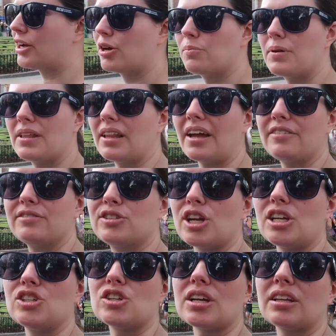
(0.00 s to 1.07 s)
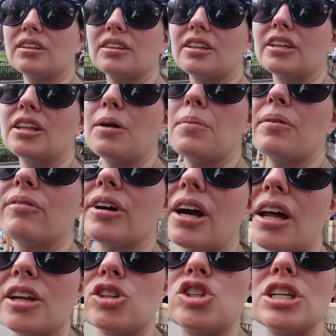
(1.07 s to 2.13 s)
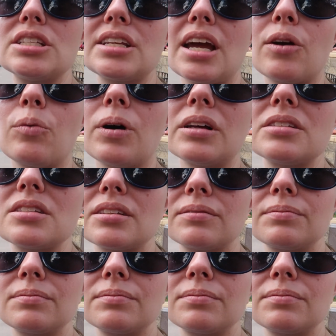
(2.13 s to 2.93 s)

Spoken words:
It could be life-changing. The lemon ricotta cheesecake was.